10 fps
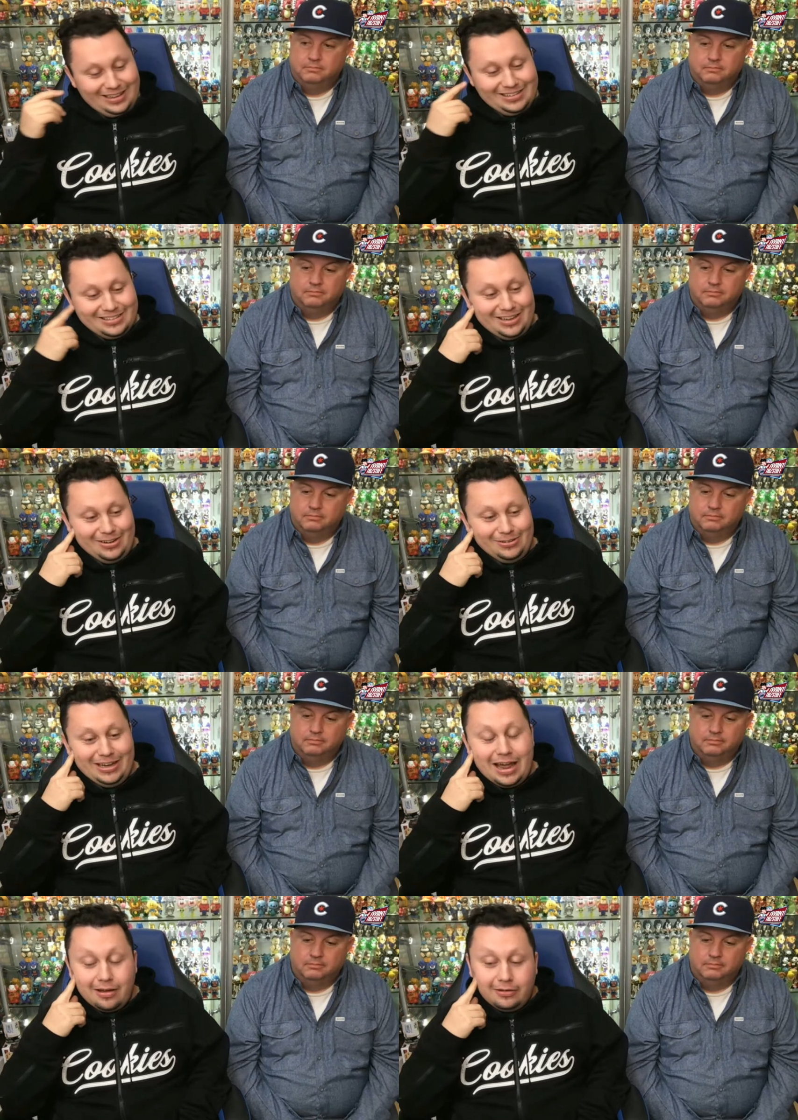Speaker 1: so,
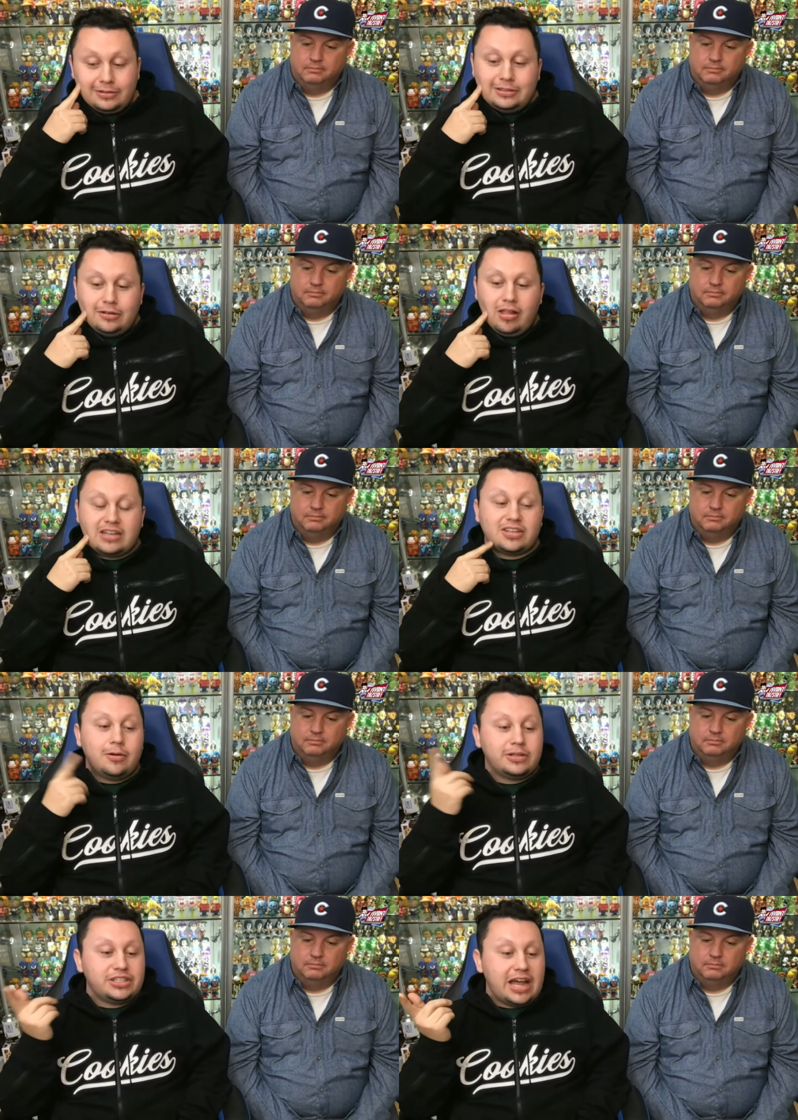yeah, let us know
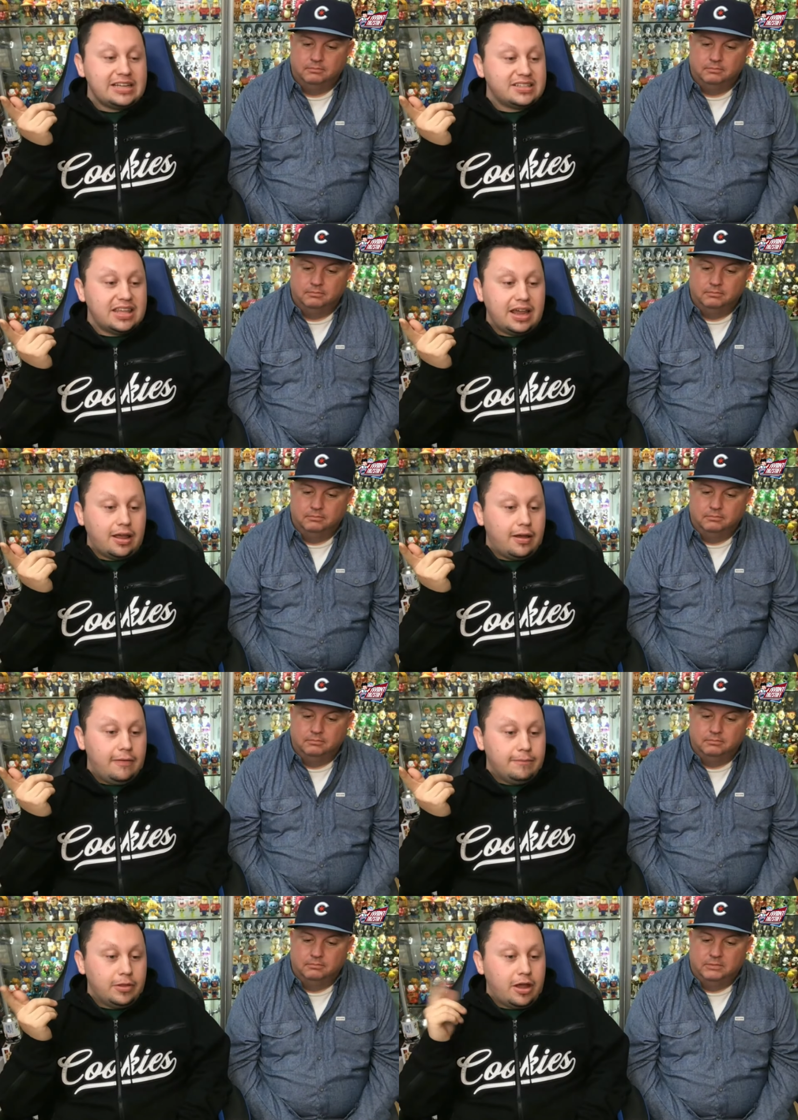what you guys think.
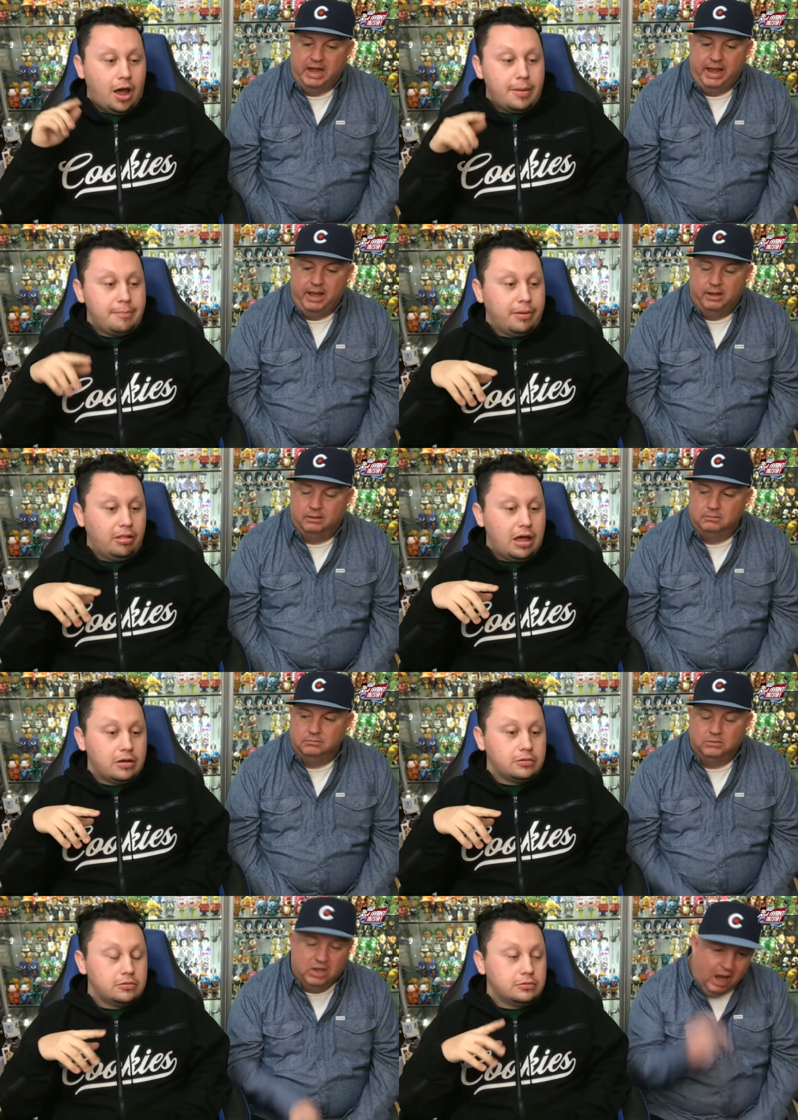Comment yeah.
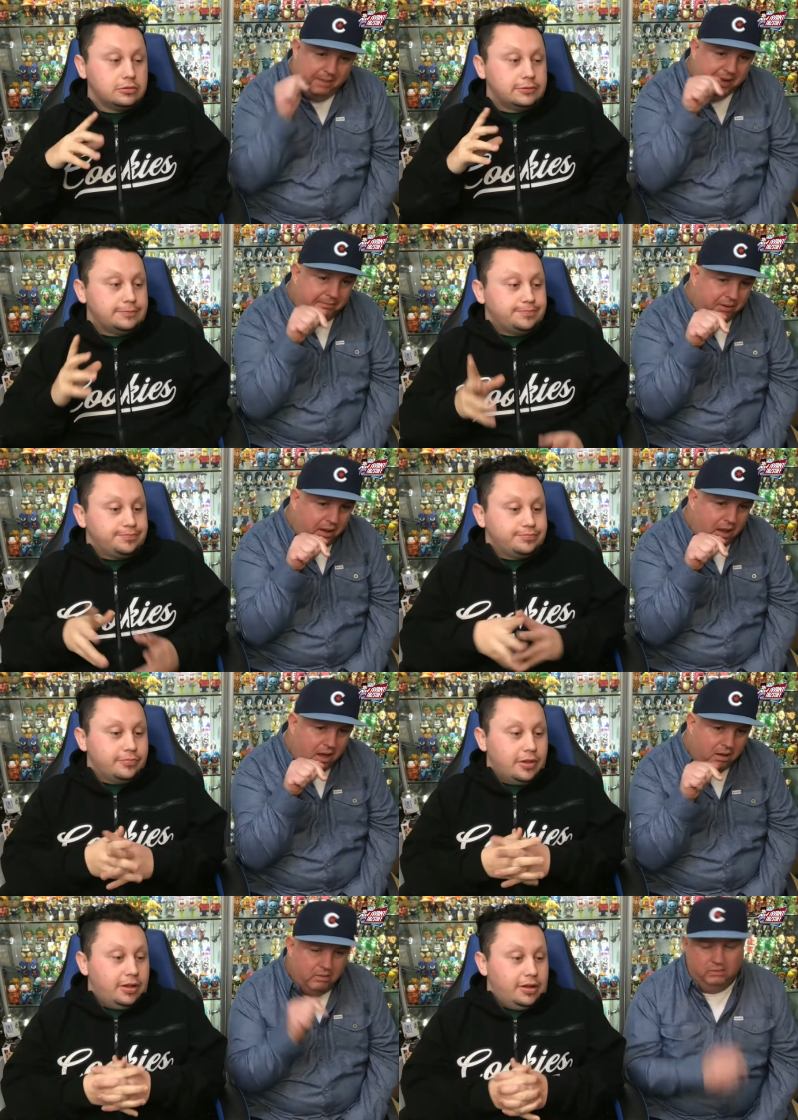below.
Speaker 2: Comment
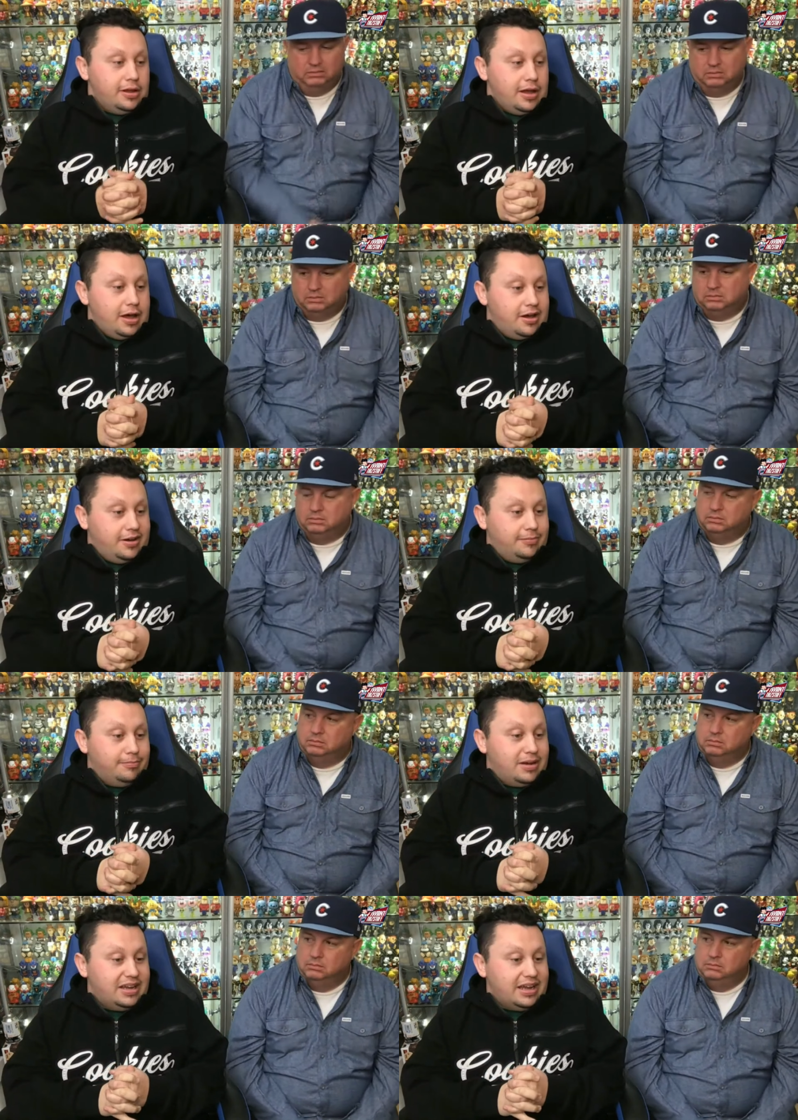below.
Speaker 1: Um,
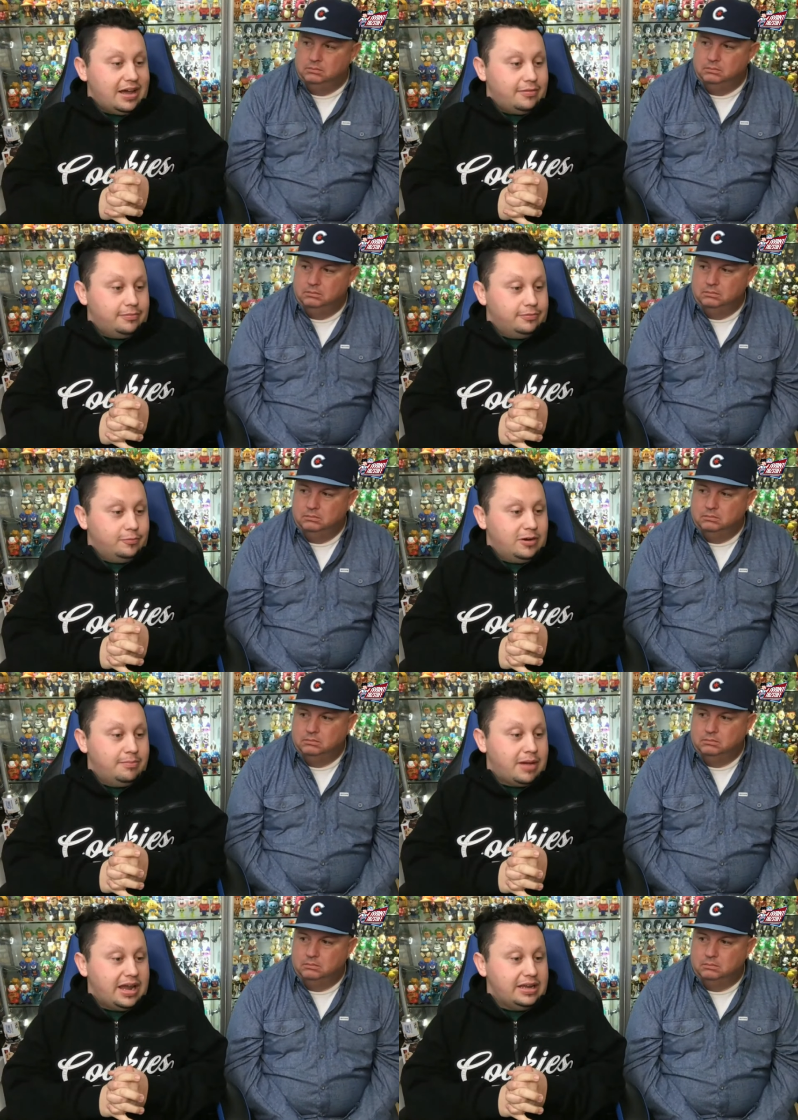but yeah, we
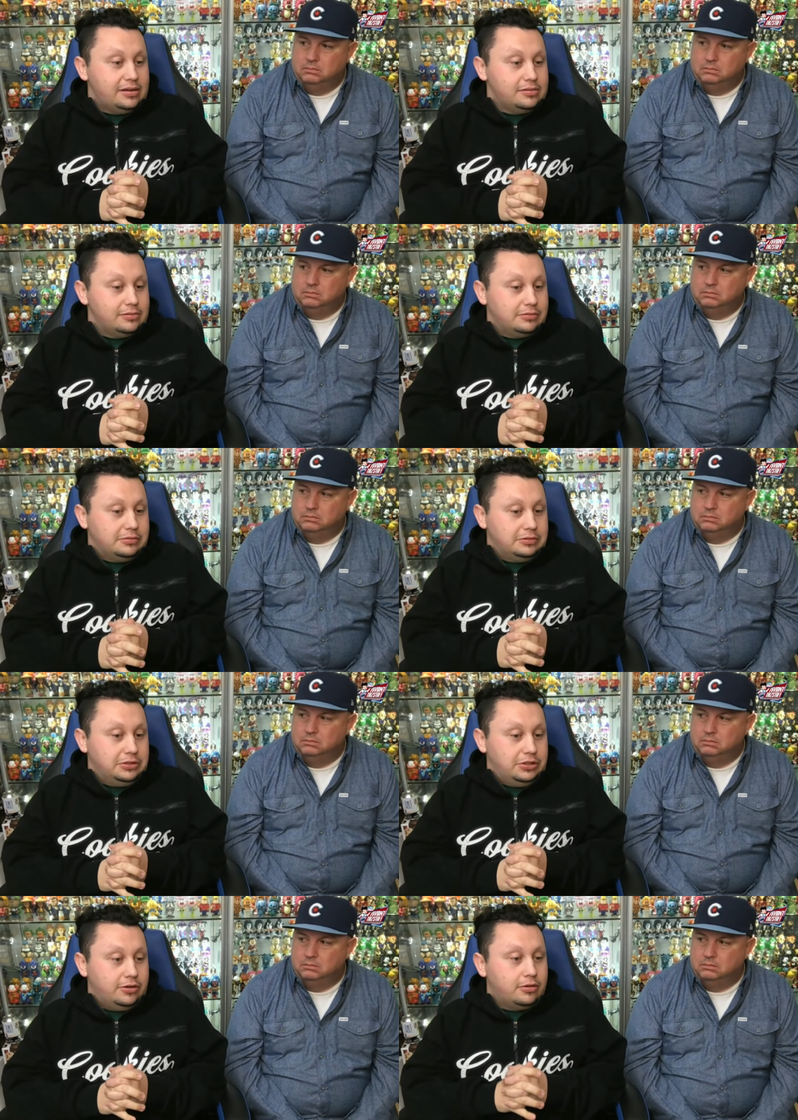might.
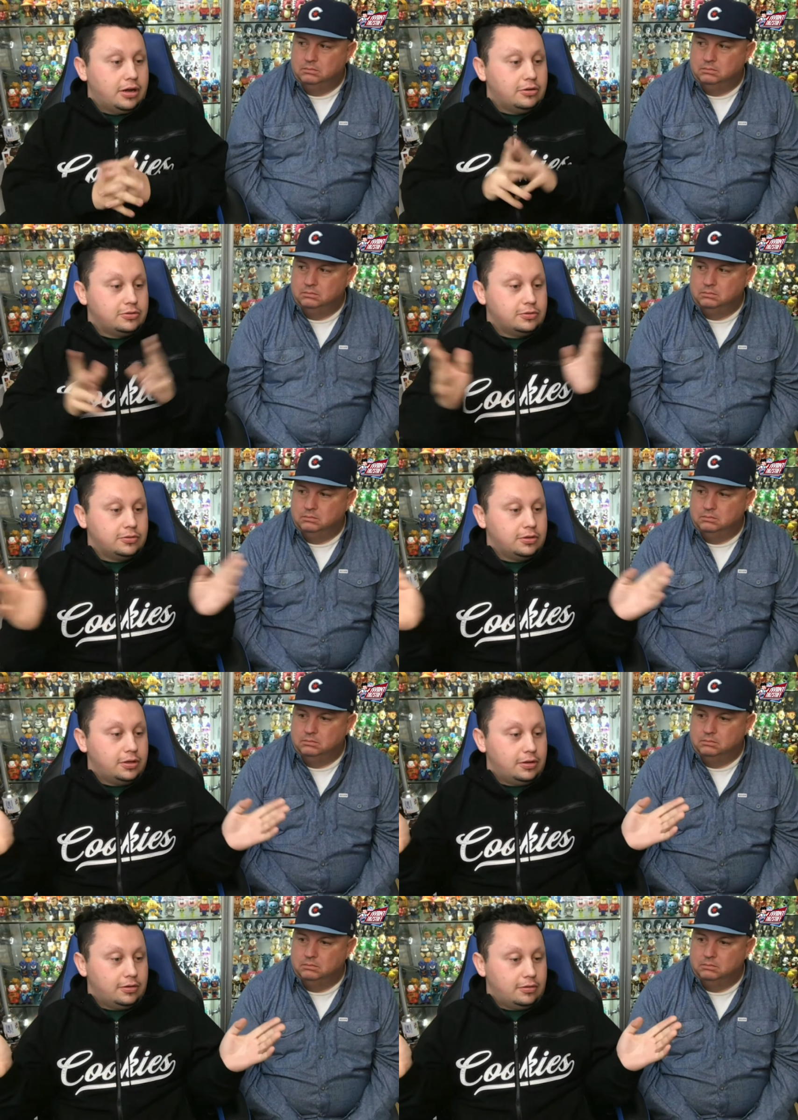Who knows
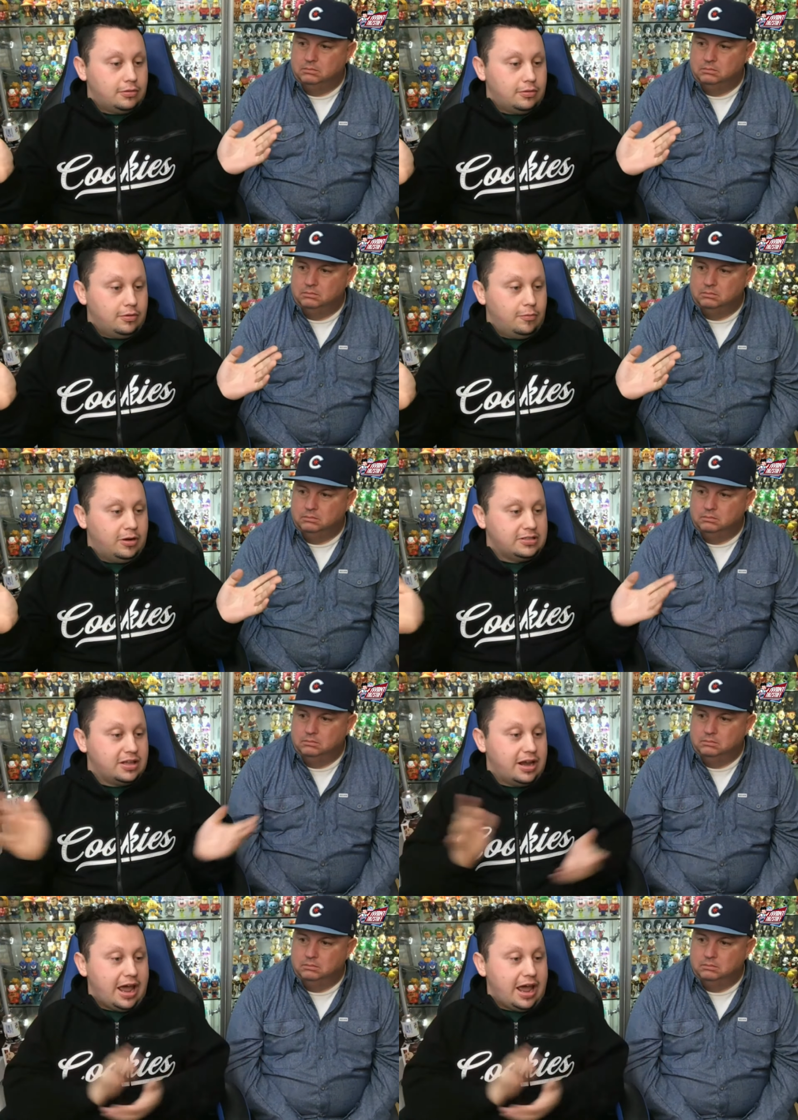what's going to